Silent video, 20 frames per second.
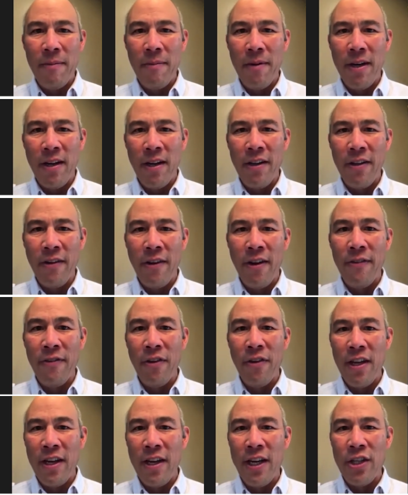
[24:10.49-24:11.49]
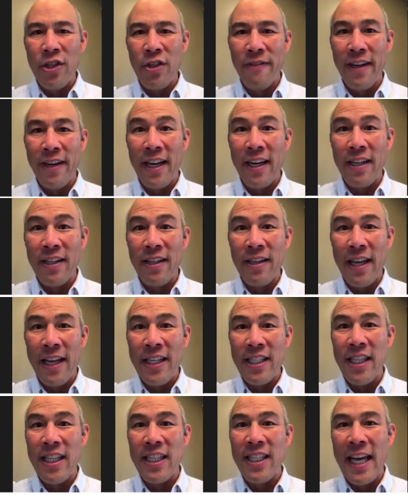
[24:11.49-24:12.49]
but all for the nature of, I got to
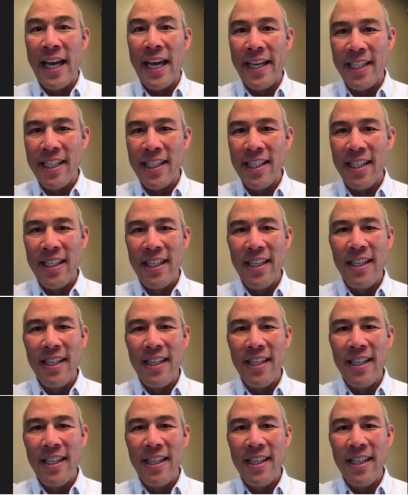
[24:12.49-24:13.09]
ace the test.